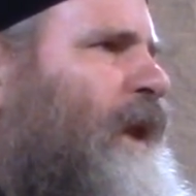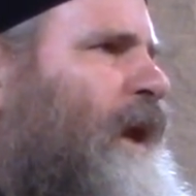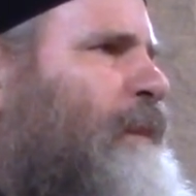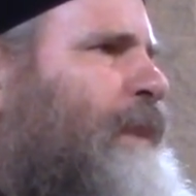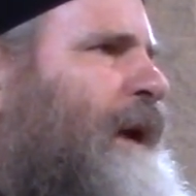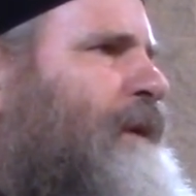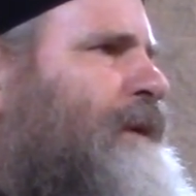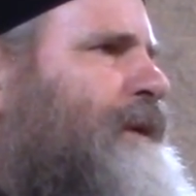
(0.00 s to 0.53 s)

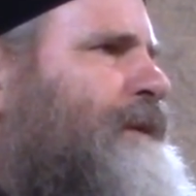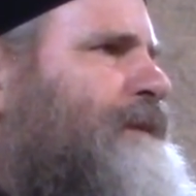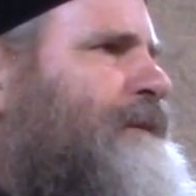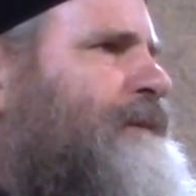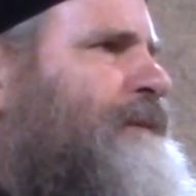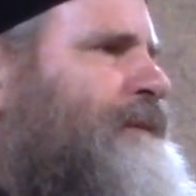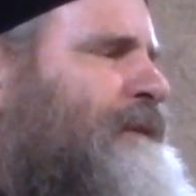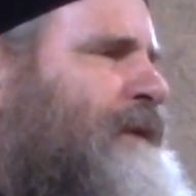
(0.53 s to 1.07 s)
about
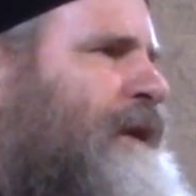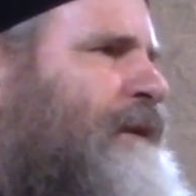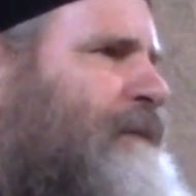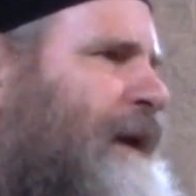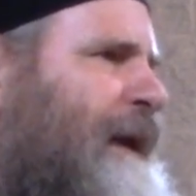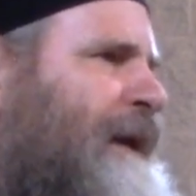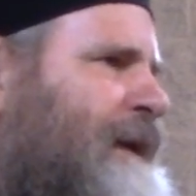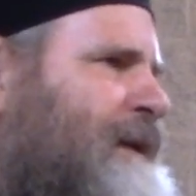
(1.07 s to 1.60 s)

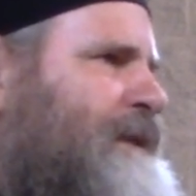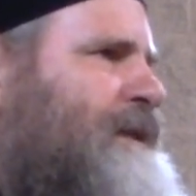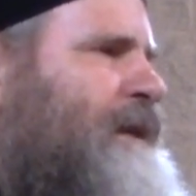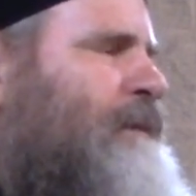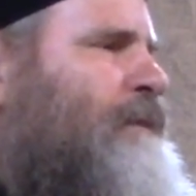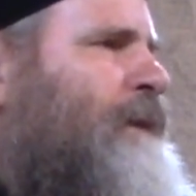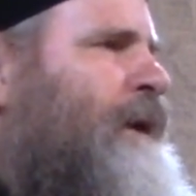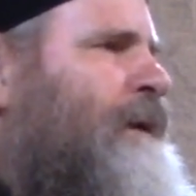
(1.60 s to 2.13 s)
inviting
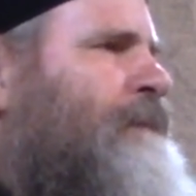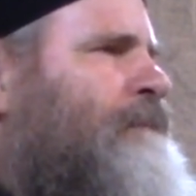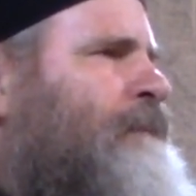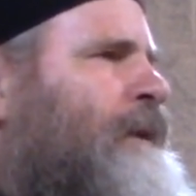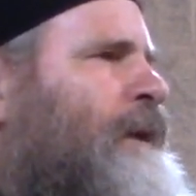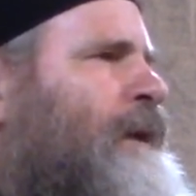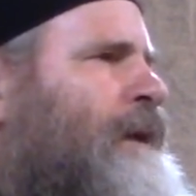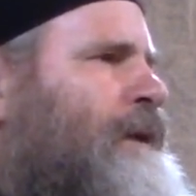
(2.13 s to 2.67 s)
someone,
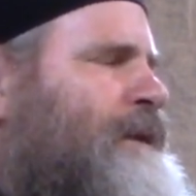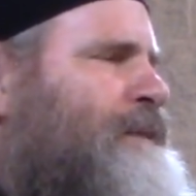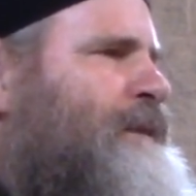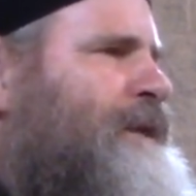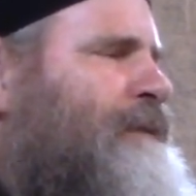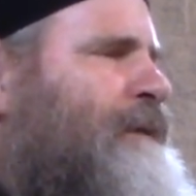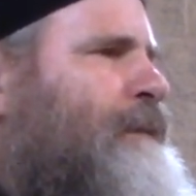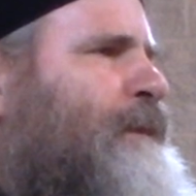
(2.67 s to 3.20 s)
a
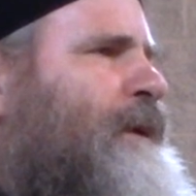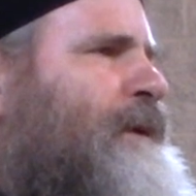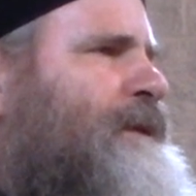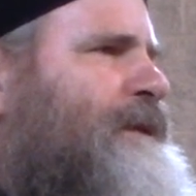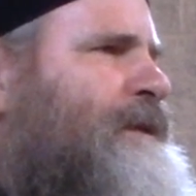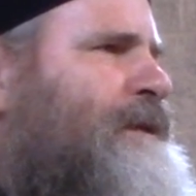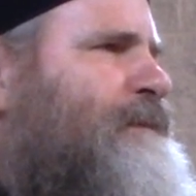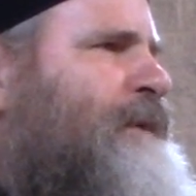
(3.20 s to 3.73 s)
specific
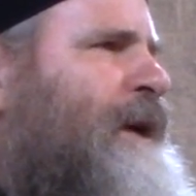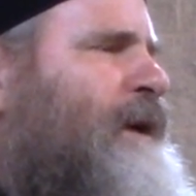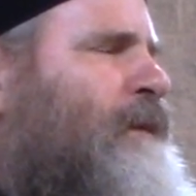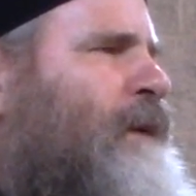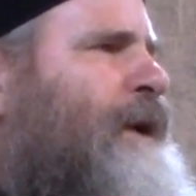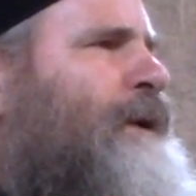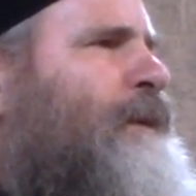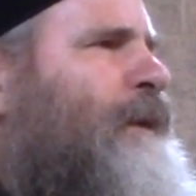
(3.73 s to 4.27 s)
person, to bring
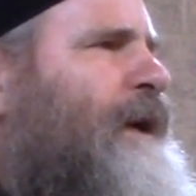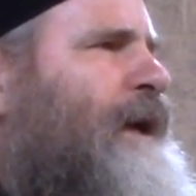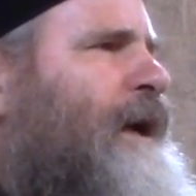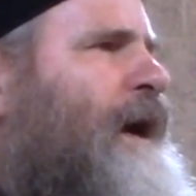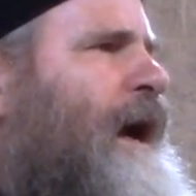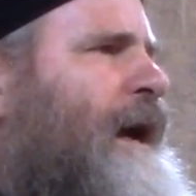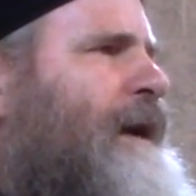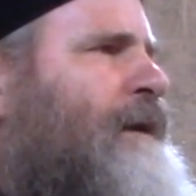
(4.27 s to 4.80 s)
one
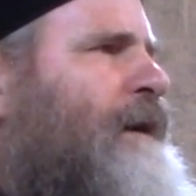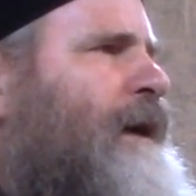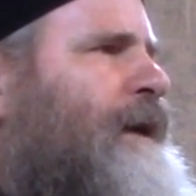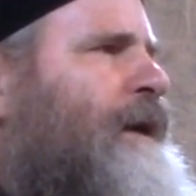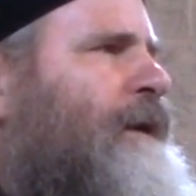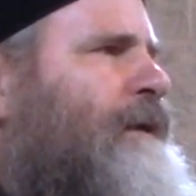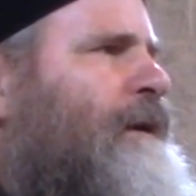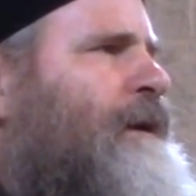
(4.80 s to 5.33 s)
working
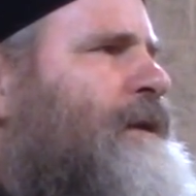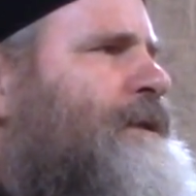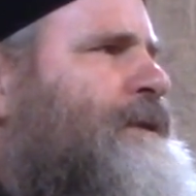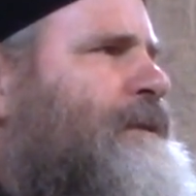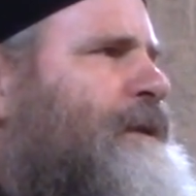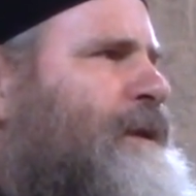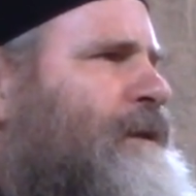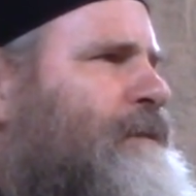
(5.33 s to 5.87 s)
icon here
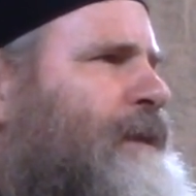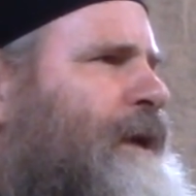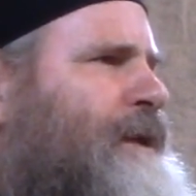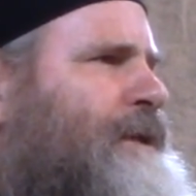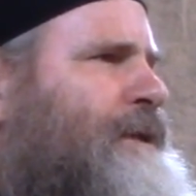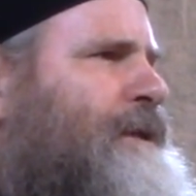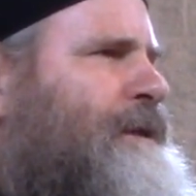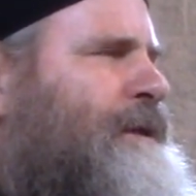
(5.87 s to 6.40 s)
also in the
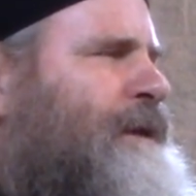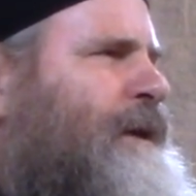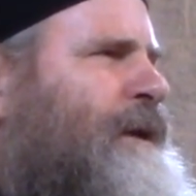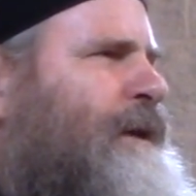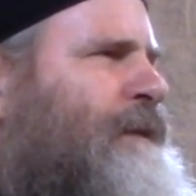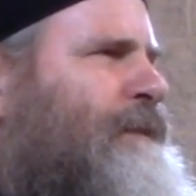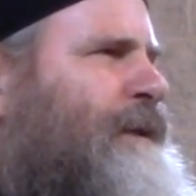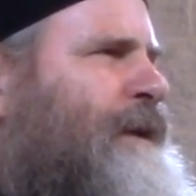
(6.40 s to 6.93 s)
midst
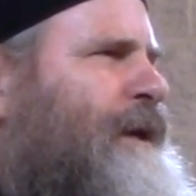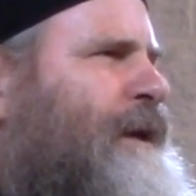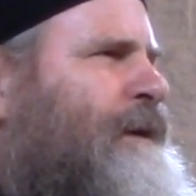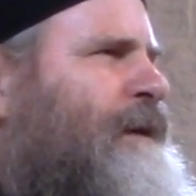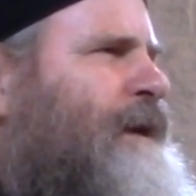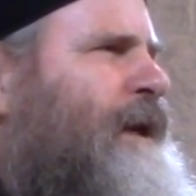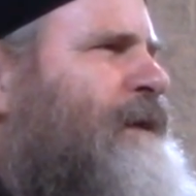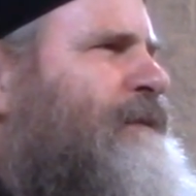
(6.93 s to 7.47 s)
for the
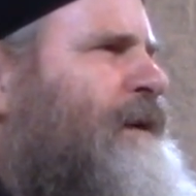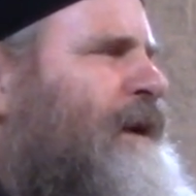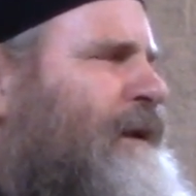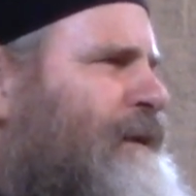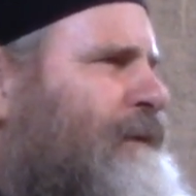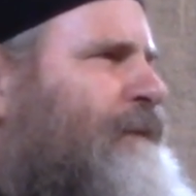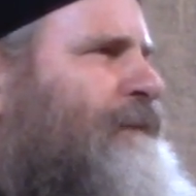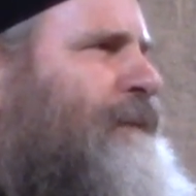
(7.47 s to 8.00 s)
kind of
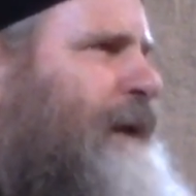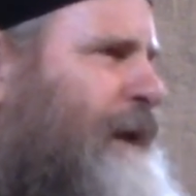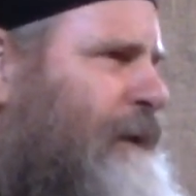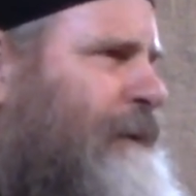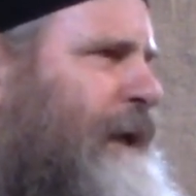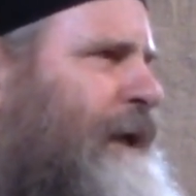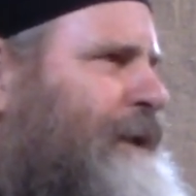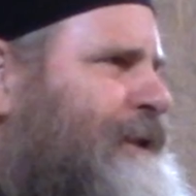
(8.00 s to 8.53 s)

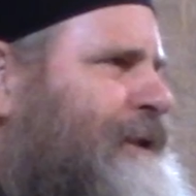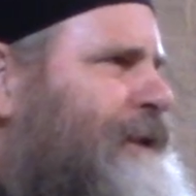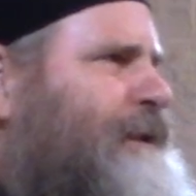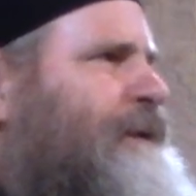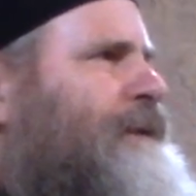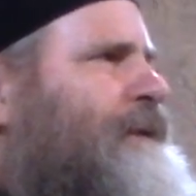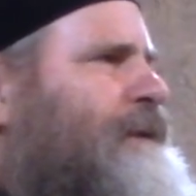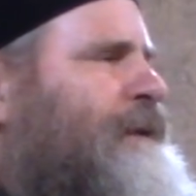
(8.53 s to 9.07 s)

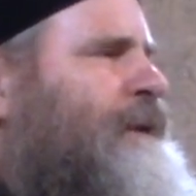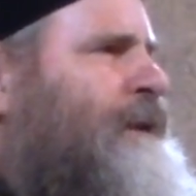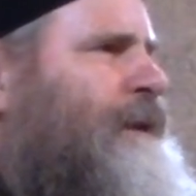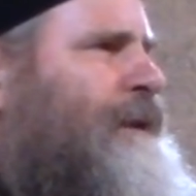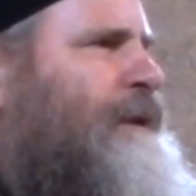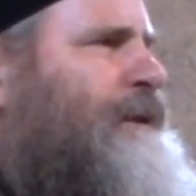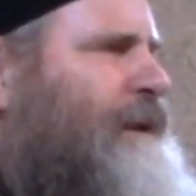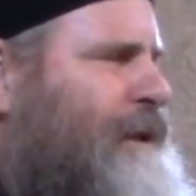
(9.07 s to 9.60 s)
veneration,
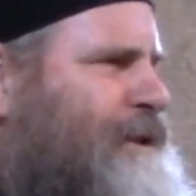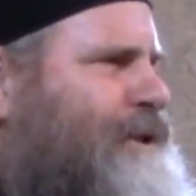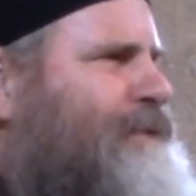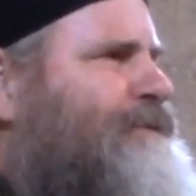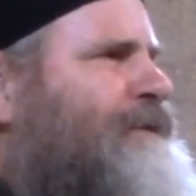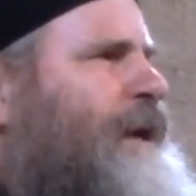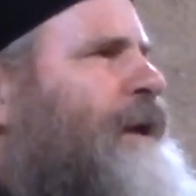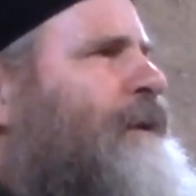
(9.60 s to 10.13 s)
the larger
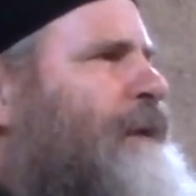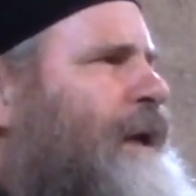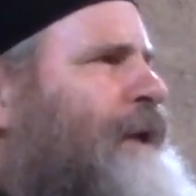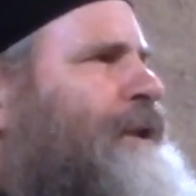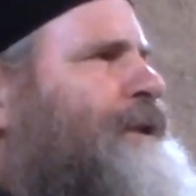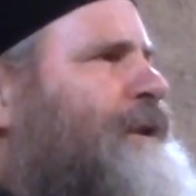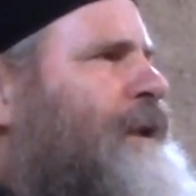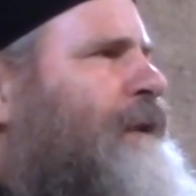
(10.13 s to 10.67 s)

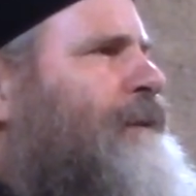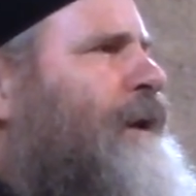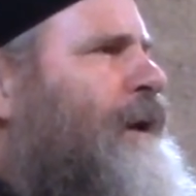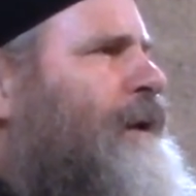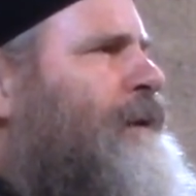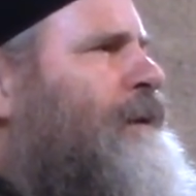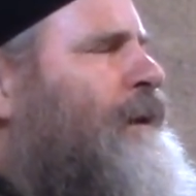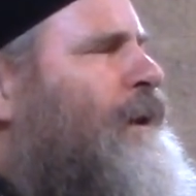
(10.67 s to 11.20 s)
veneration
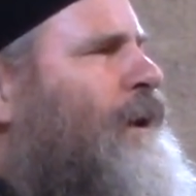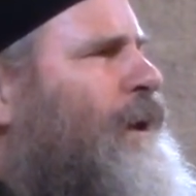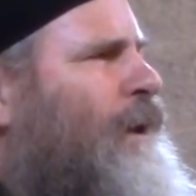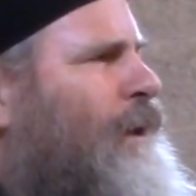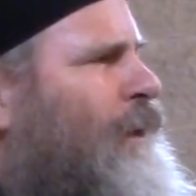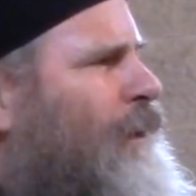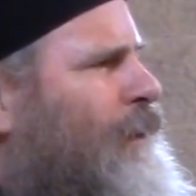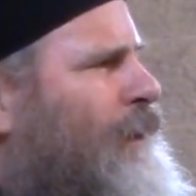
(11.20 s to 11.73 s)

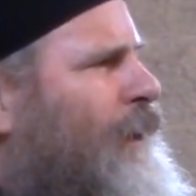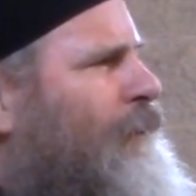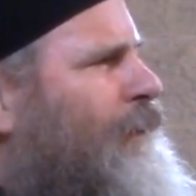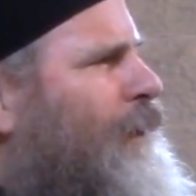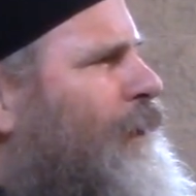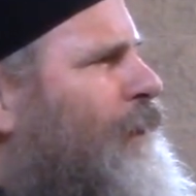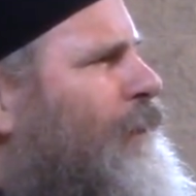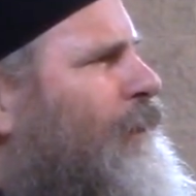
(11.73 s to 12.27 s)
of the